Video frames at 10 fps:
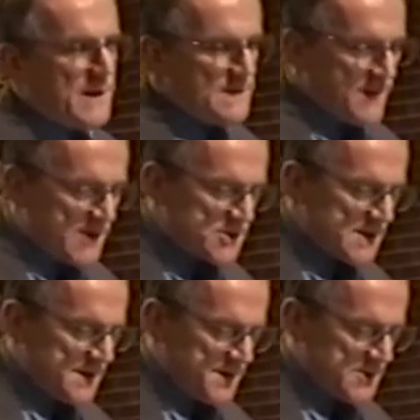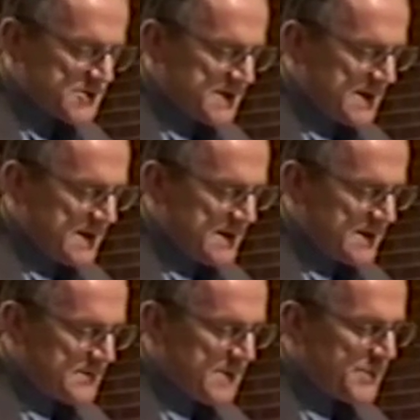but eventually officially,
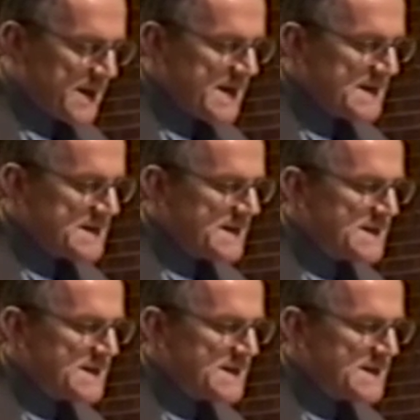be placed